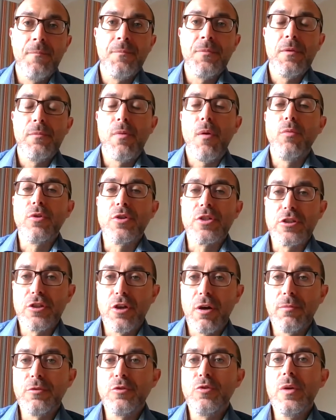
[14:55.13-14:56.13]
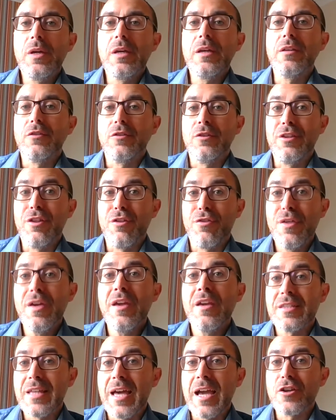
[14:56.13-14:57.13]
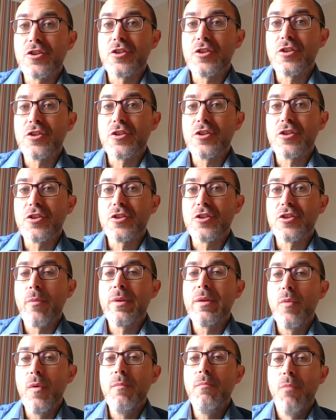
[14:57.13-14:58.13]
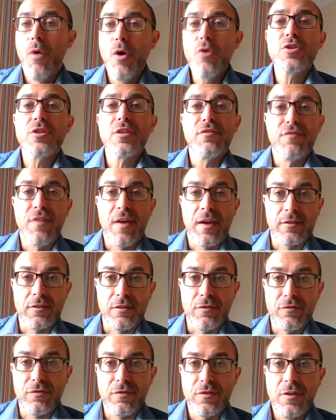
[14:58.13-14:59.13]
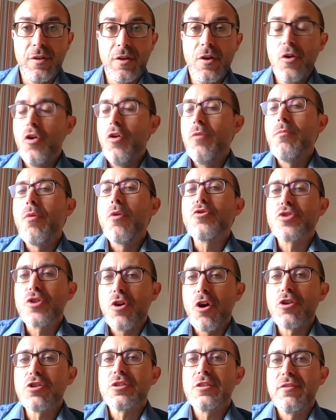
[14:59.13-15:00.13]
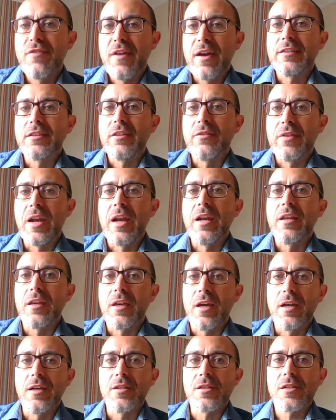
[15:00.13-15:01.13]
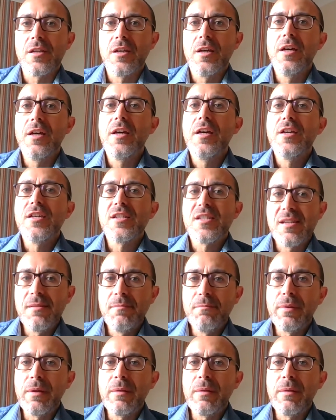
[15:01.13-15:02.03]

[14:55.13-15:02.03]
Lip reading: but we'll stop doing the things that actually probably were most effective, or most cost effective in any case, simply